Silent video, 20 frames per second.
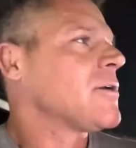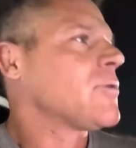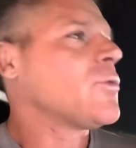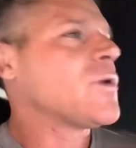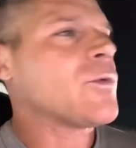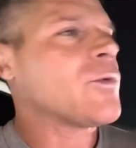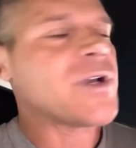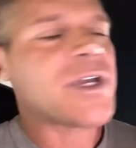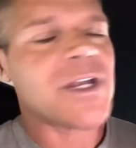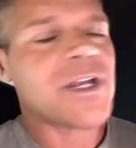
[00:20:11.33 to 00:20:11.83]

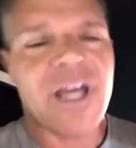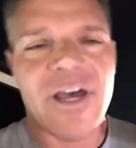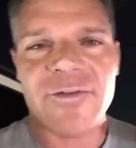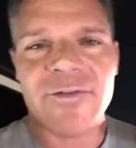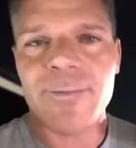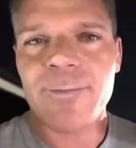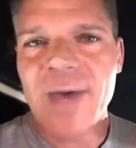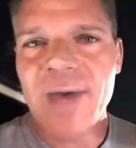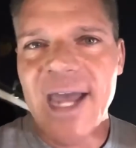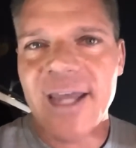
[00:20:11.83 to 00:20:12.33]
We, we can have a
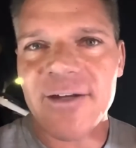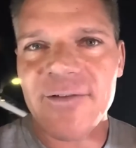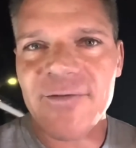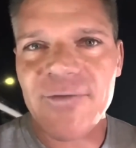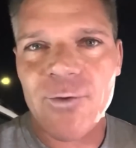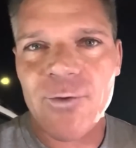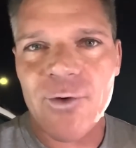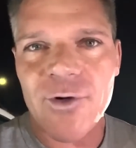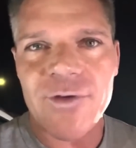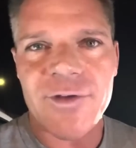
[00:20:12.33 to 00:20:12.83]
back and
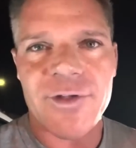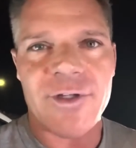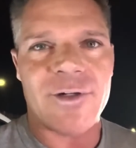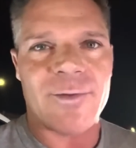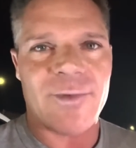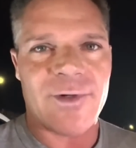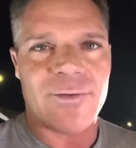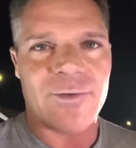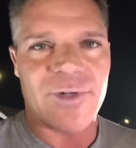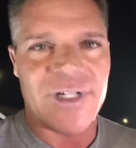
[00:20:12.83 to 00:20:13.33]
forth, you know,
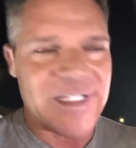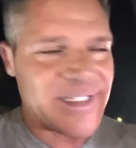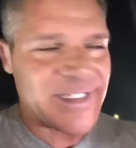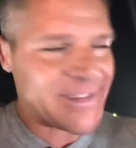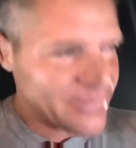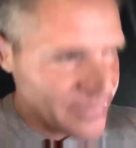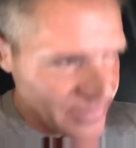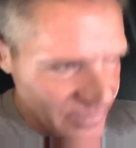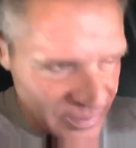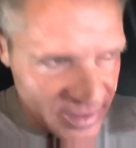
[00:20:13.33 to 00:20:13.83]
but when
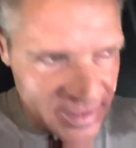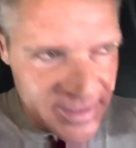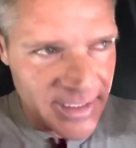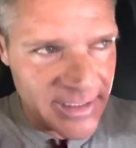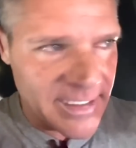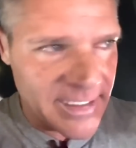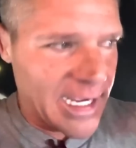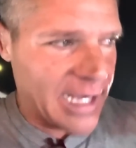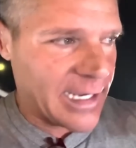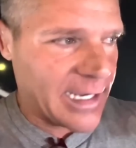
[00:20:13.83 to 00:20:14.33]
he's, when he's
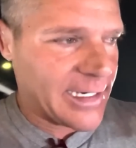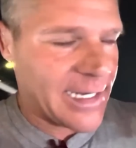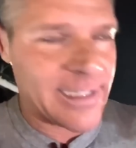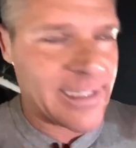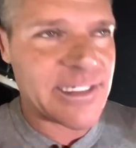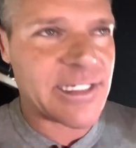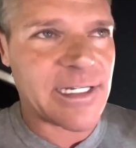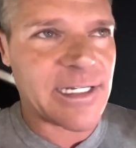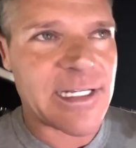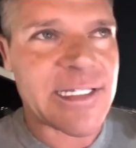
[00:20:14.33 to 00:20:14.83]
done talking, I
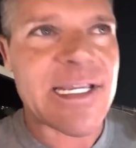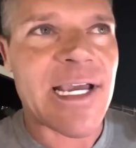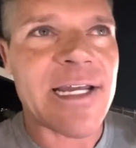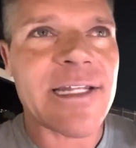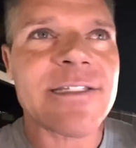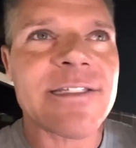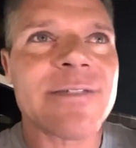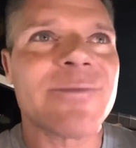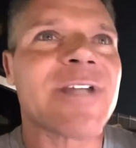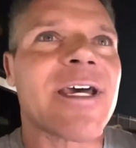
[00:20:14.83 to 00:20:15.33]
just get
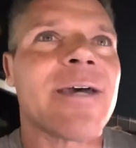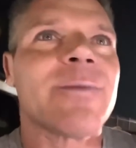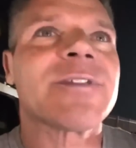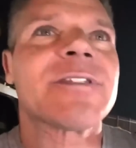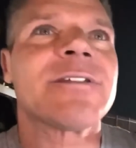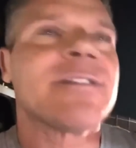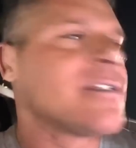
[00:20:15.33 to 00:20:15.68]
excited sometimes.